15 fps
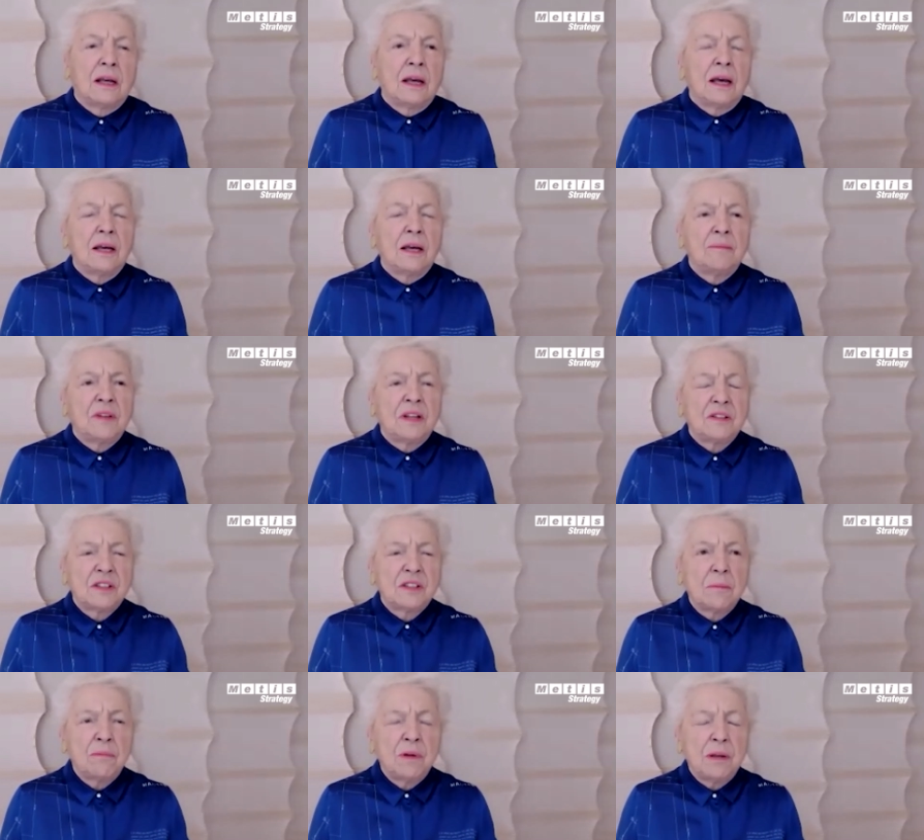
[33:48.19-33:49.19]
Um, now,
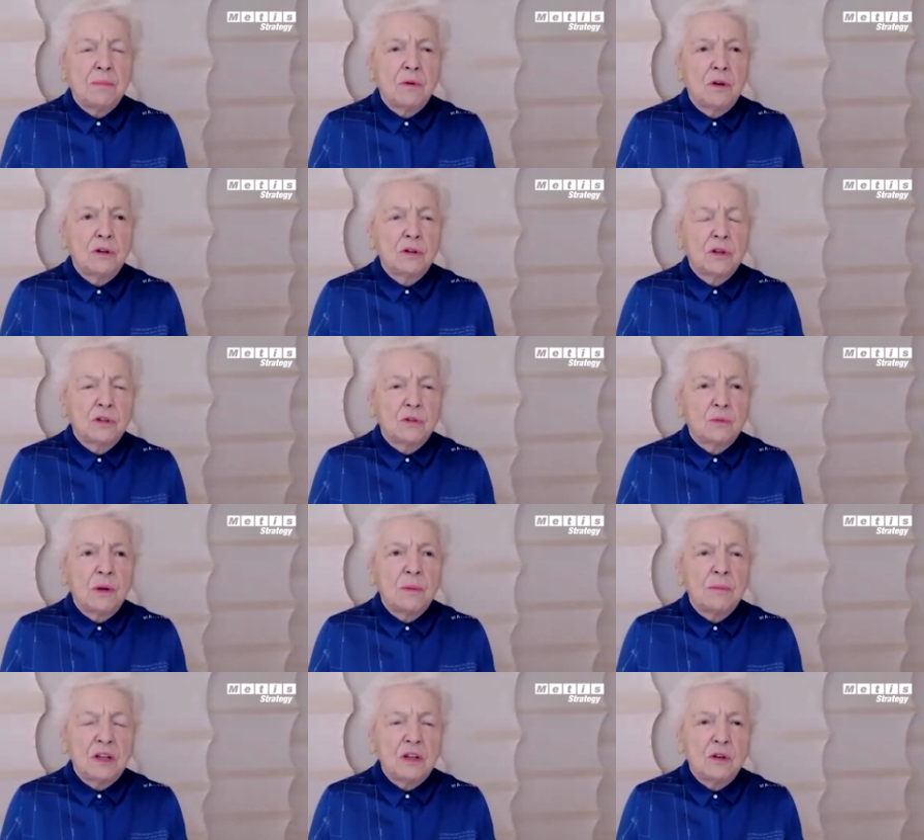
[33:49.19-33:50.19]
some people look at
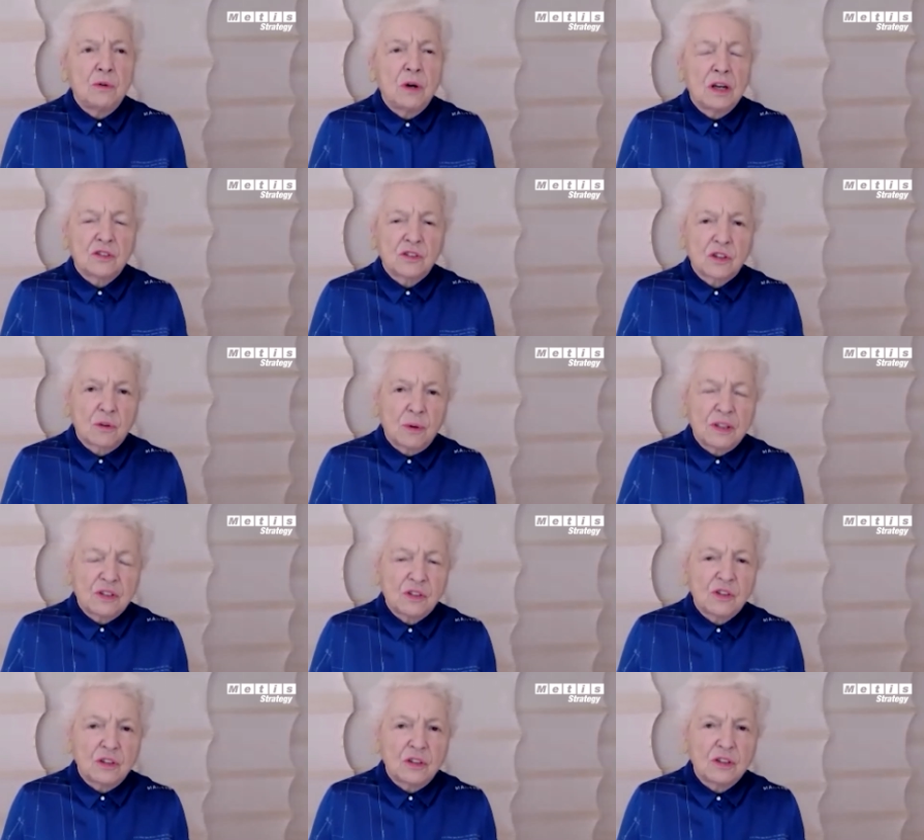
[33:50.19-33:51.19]
women who ask
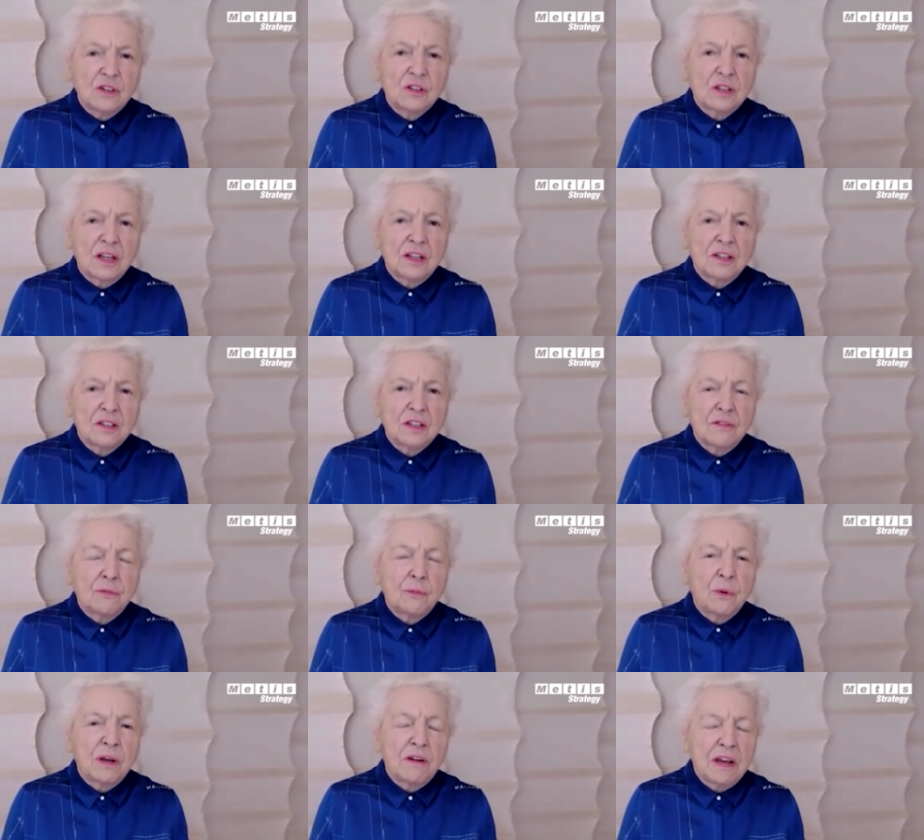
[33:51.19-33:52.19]
questions as
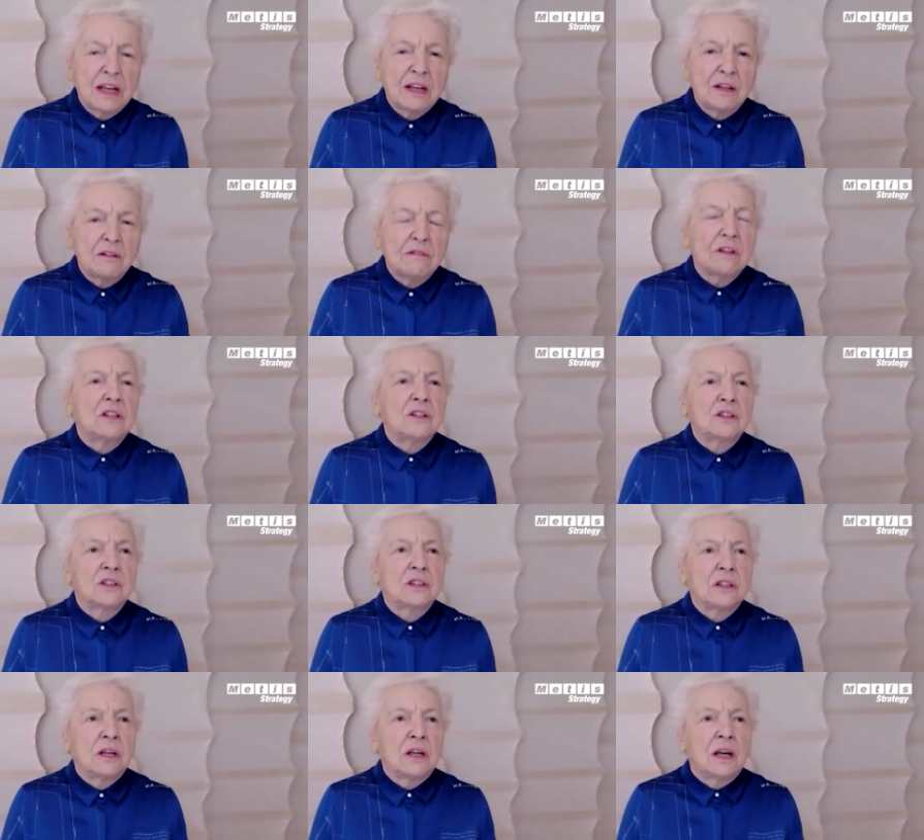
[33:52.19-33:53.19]
if we're ignorant.
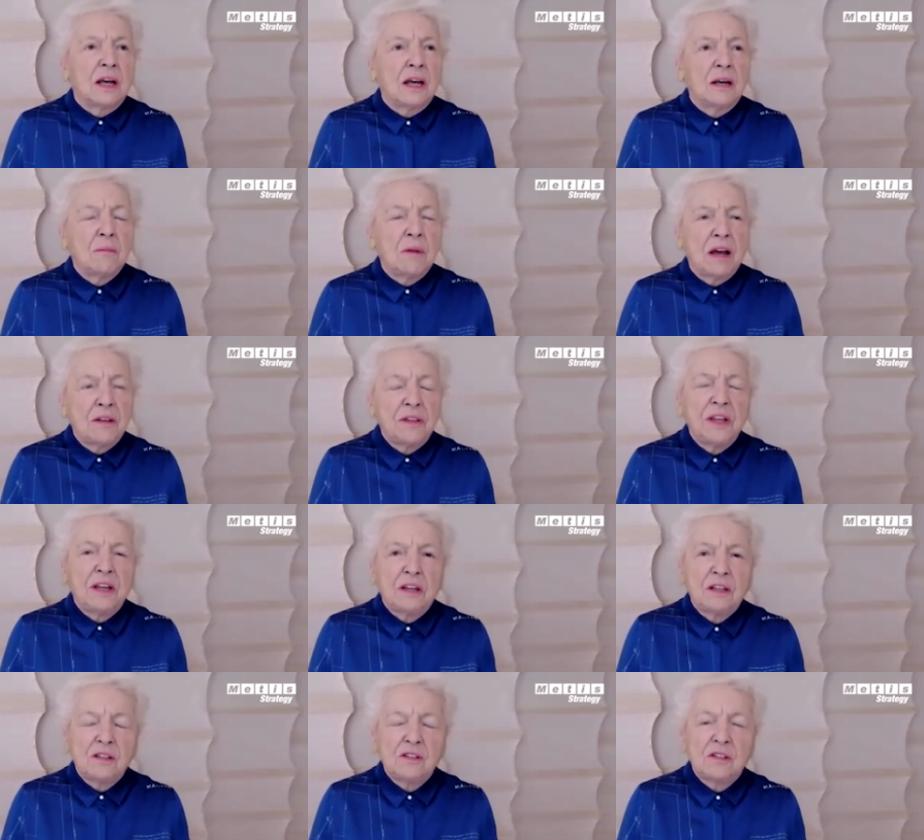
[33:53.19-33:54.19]
Um, I think
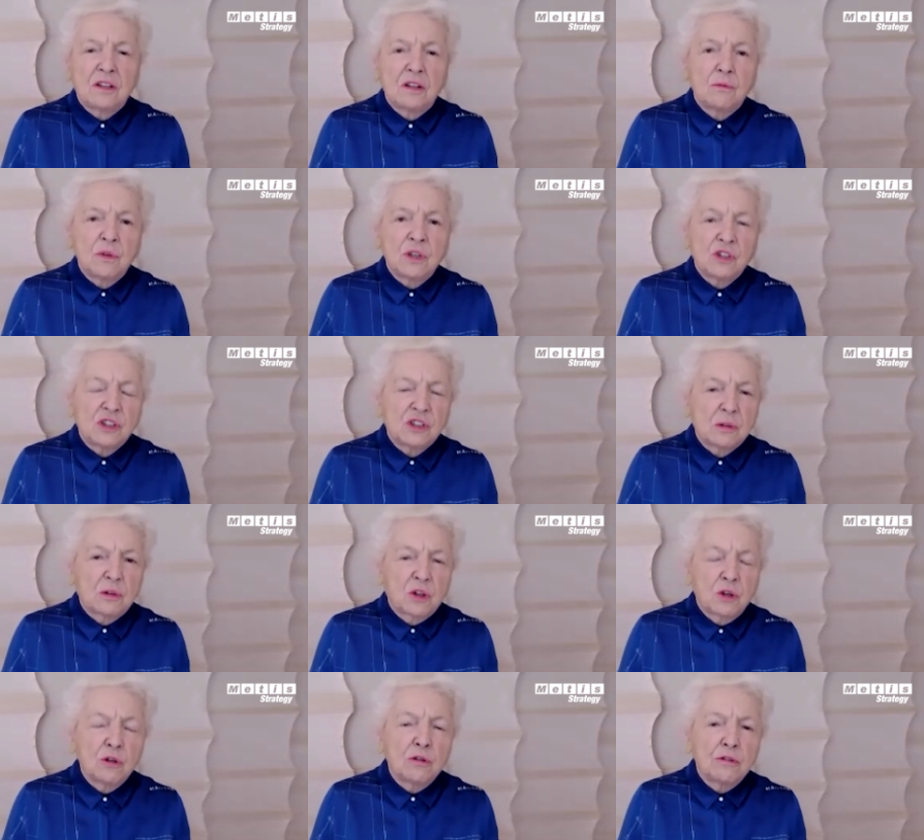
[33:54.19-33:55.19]
it is that we're just
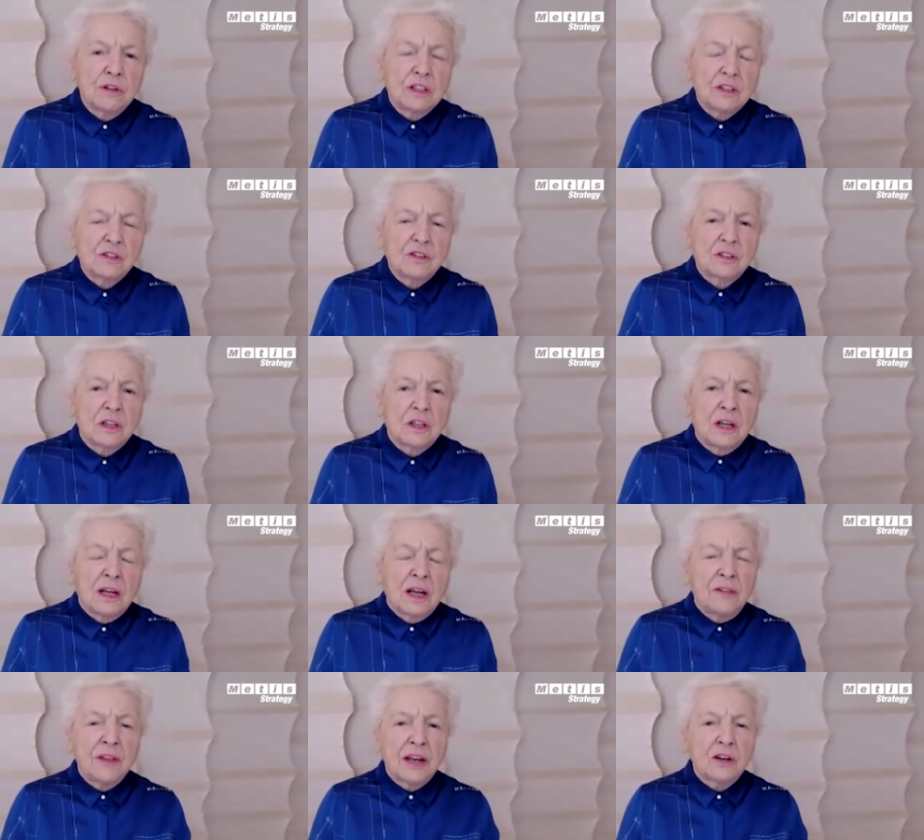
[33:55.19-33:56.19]
curious.
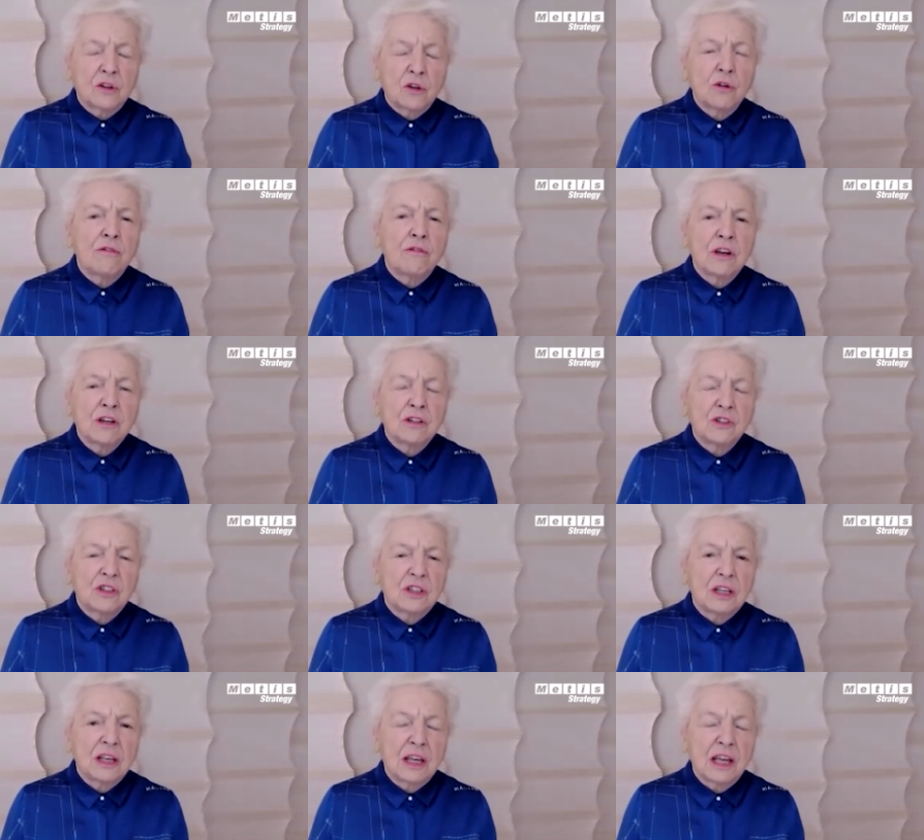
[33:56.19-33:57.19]
And that
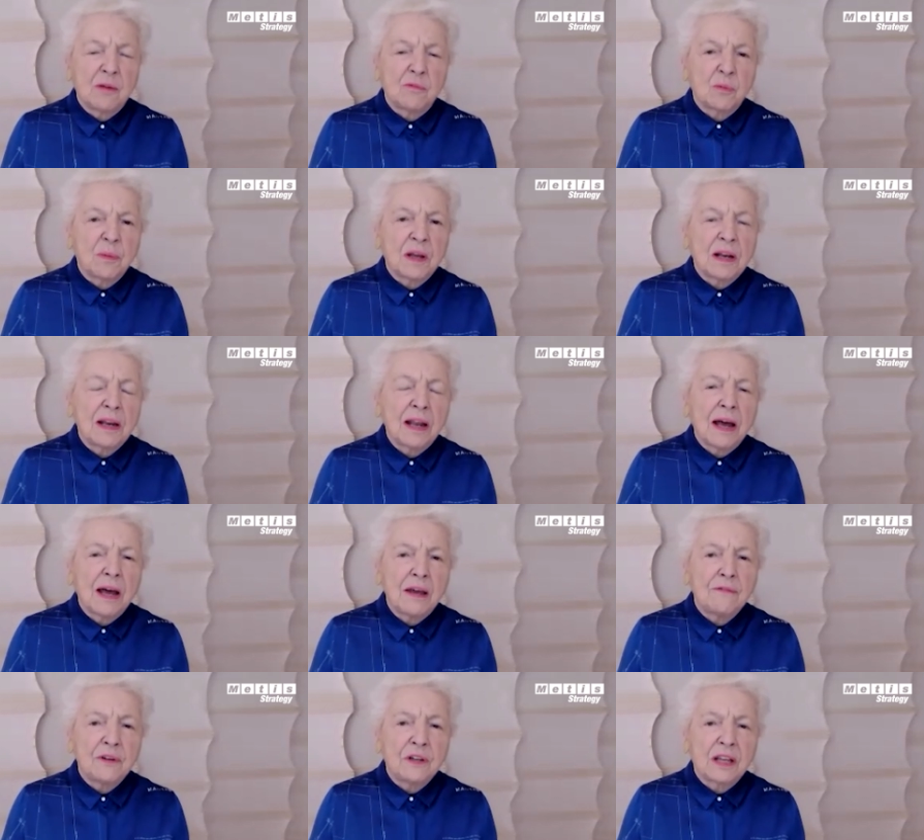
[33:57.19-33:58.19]
curiosity keeps me
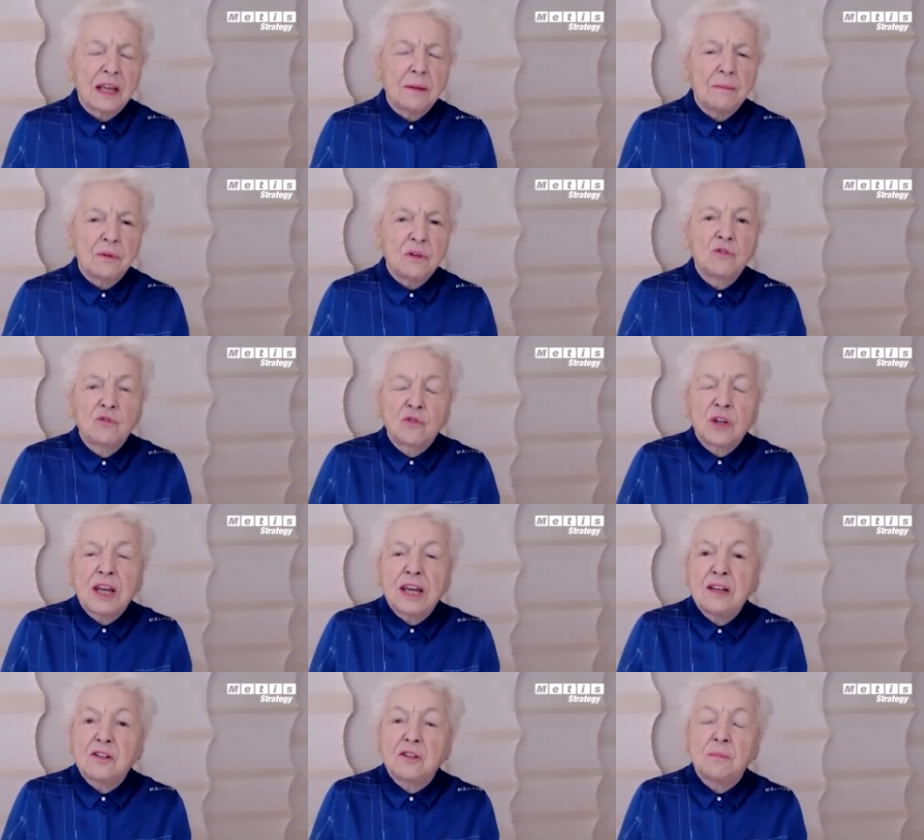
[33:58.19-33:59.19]
alive and keep,
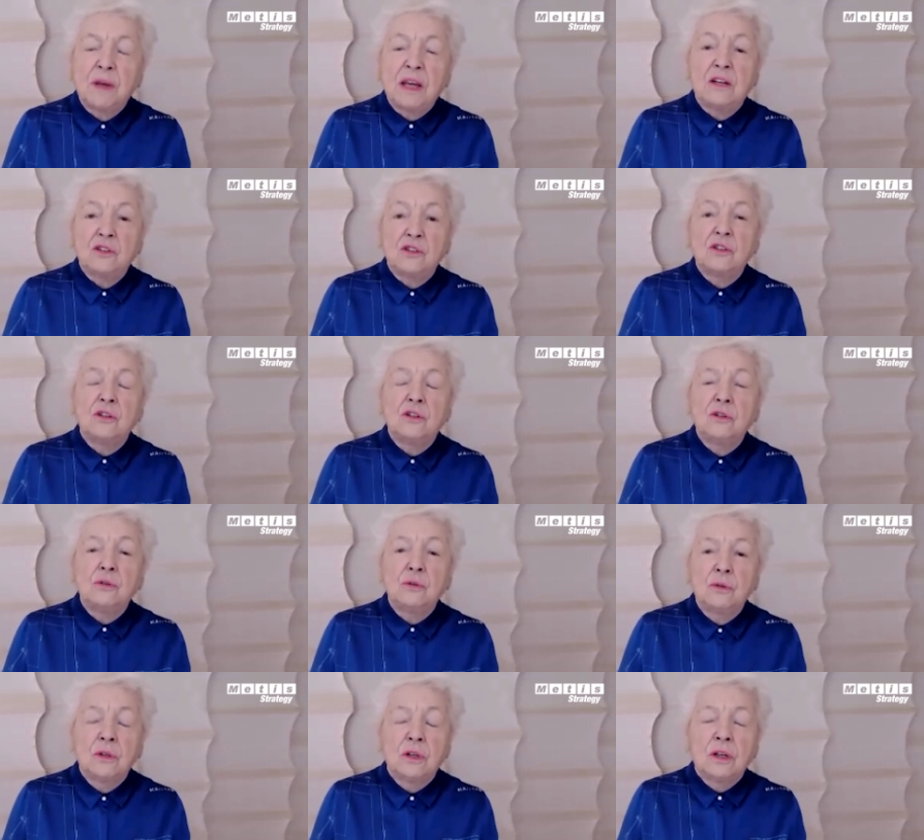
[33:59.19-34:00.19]
takes me into
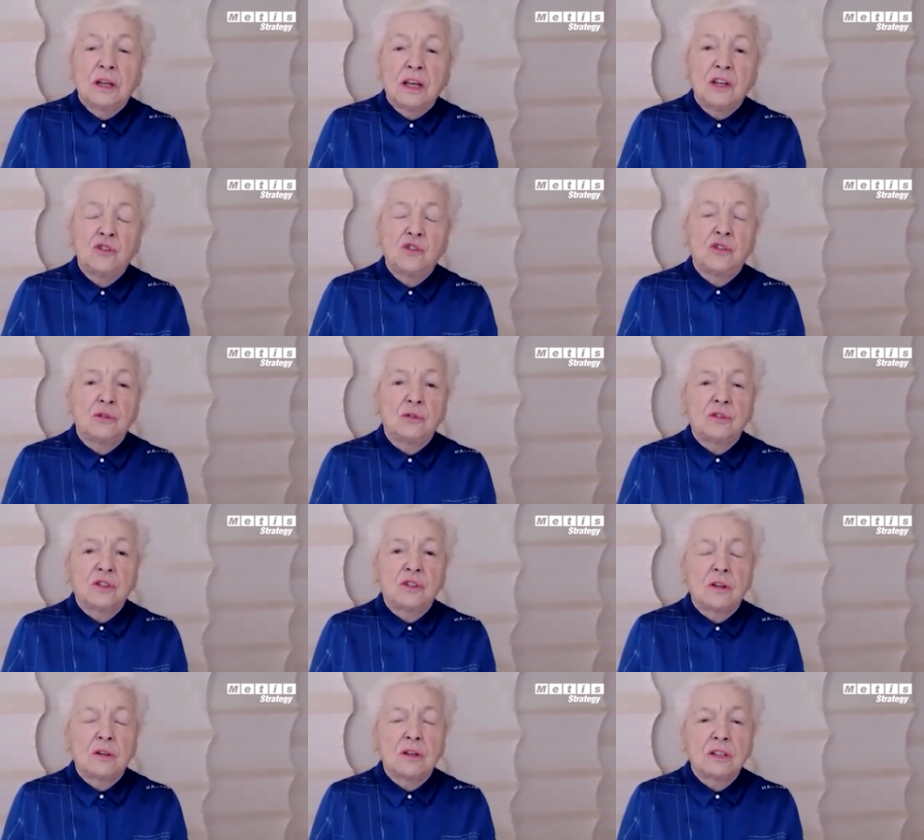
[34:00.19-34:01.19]
new issues
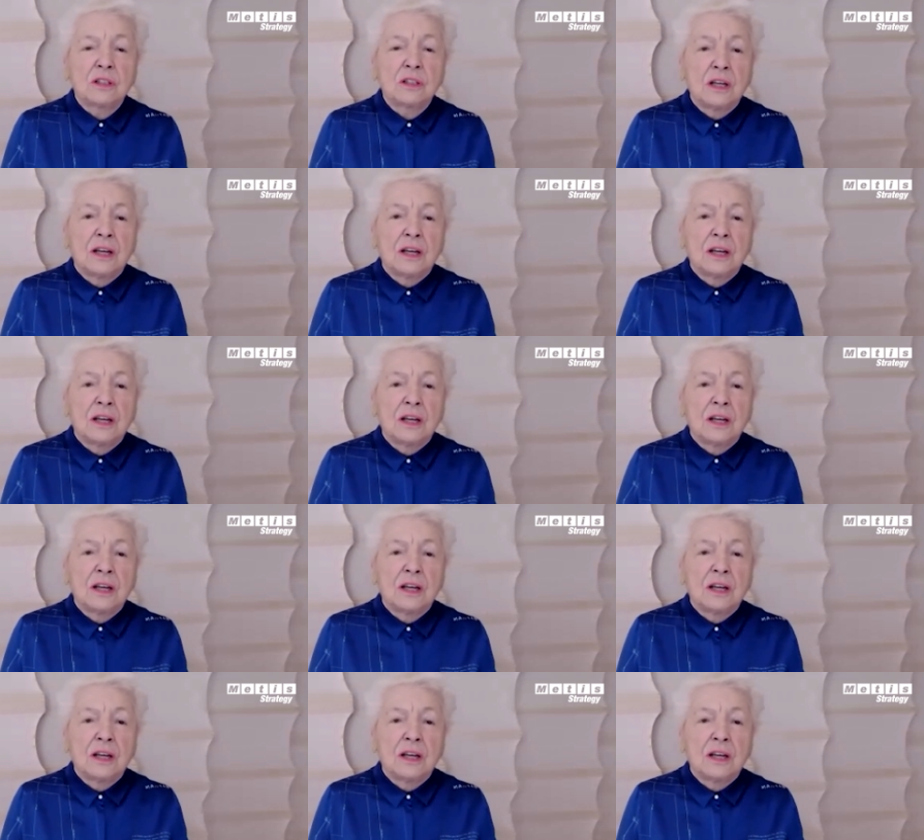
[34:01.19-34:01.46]
so that